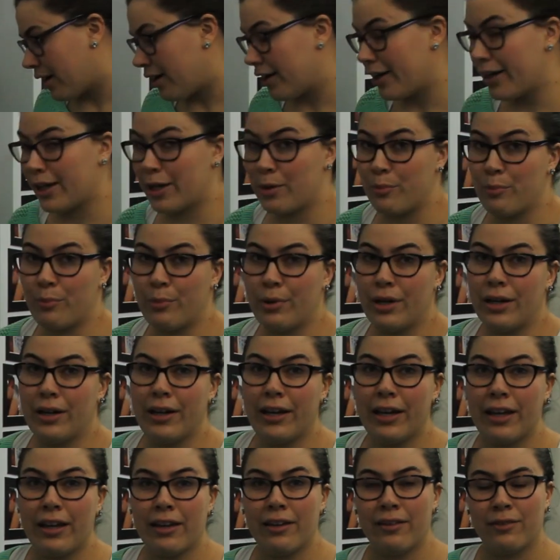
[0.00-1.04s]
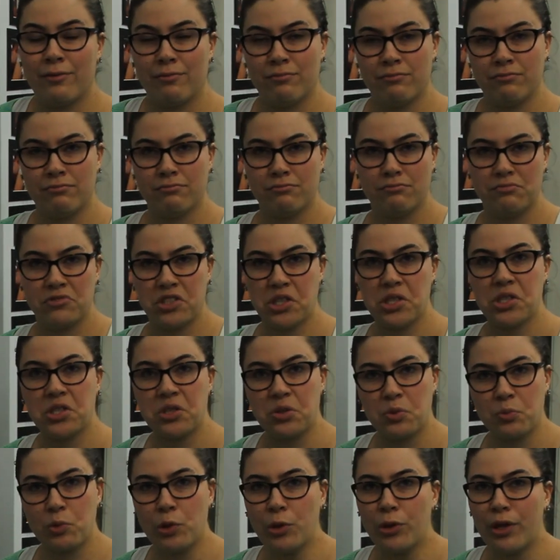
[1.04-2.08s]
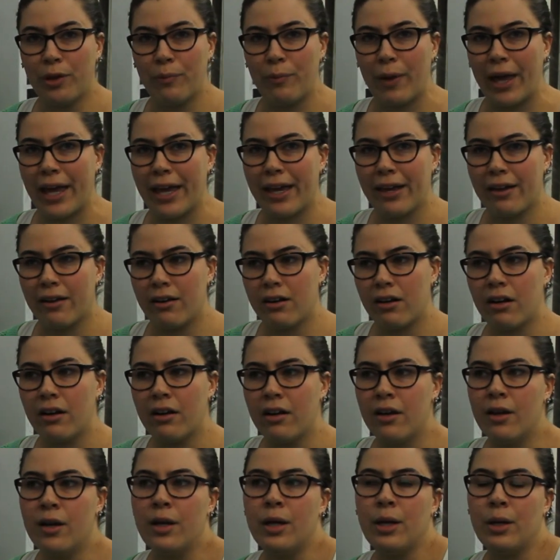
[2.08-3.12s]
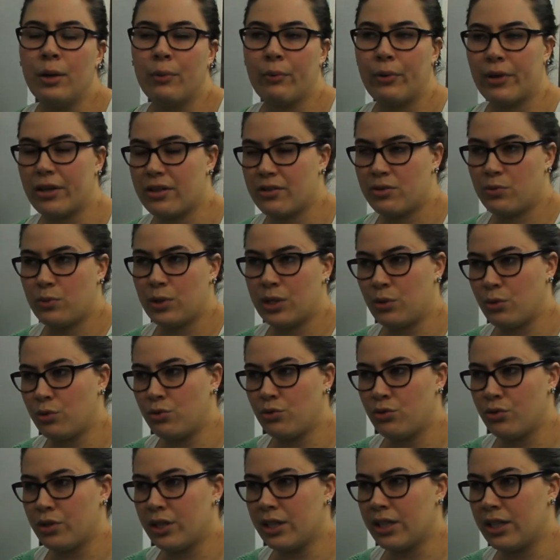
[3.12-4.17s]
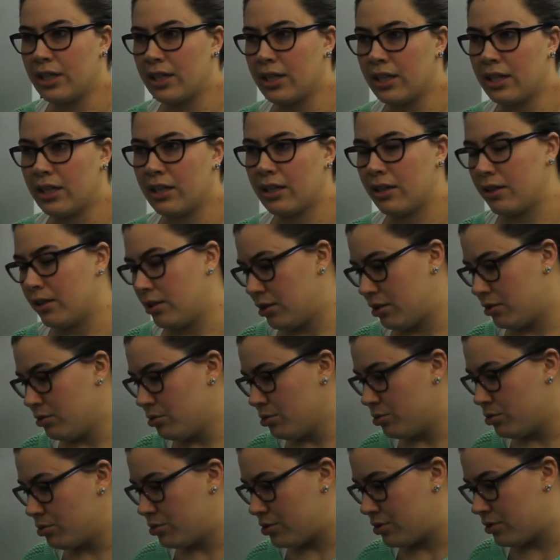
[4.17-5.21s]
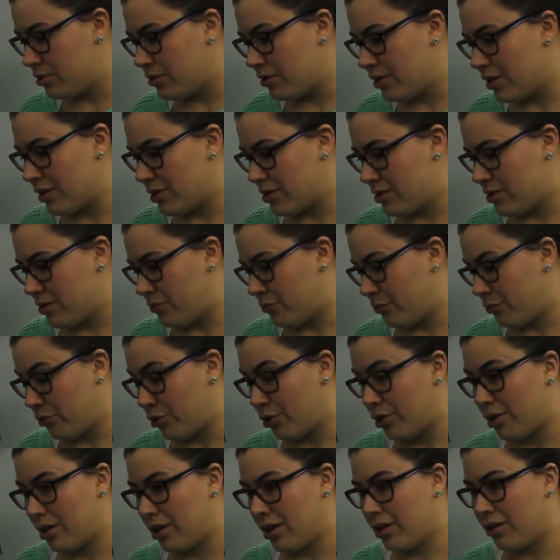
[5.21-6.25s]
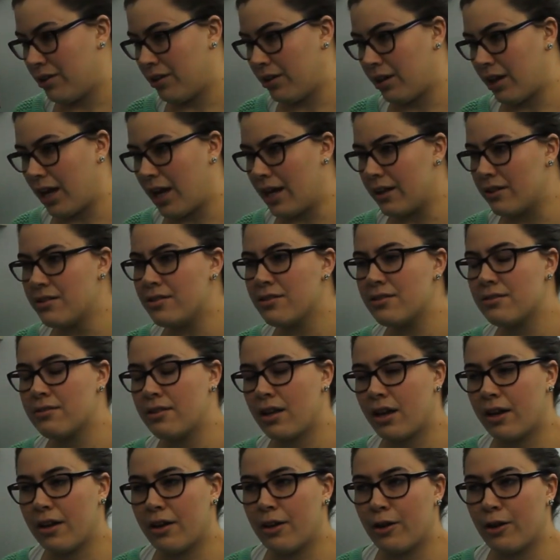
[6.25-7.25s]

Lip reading: I can buy just a Smoothie Maker because we don't really use this for anything else.